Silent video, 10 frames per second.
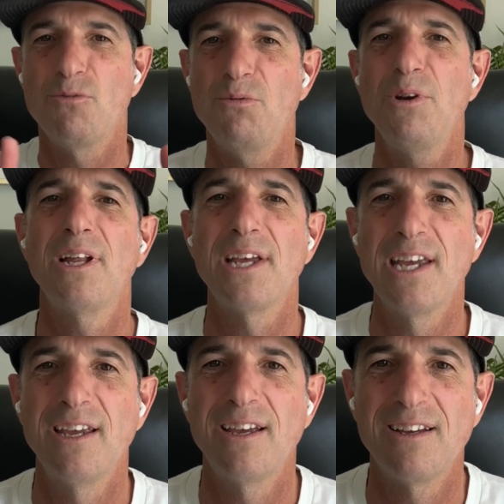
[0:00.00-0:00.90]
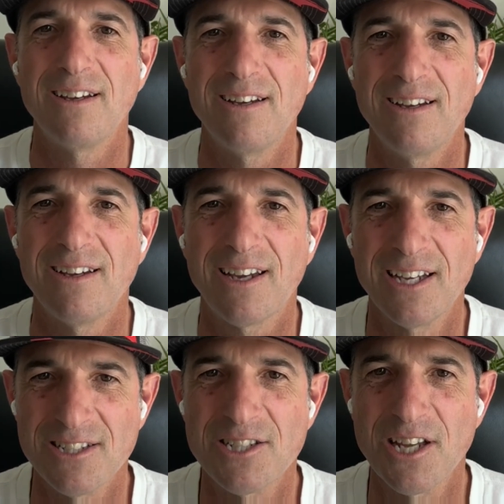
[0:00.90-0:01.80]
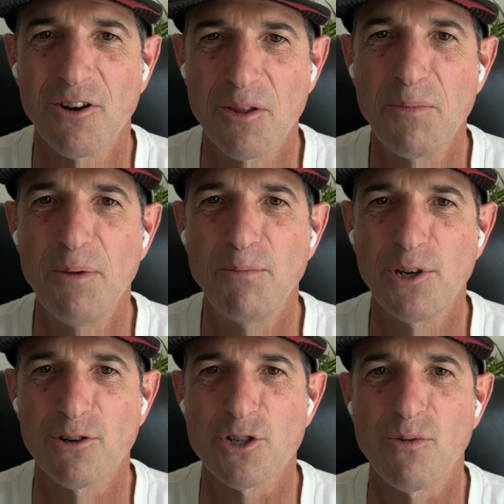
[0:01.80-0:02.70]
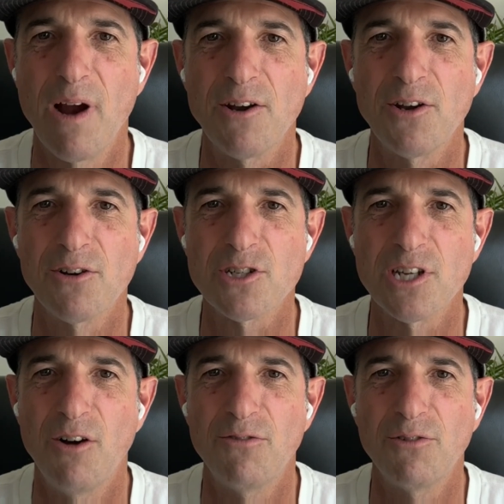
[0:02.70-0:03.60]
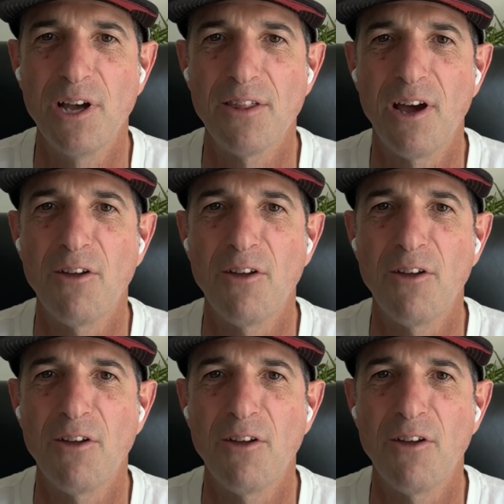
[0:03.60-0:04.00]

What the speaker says: really consider the people you're surrounding yourself with.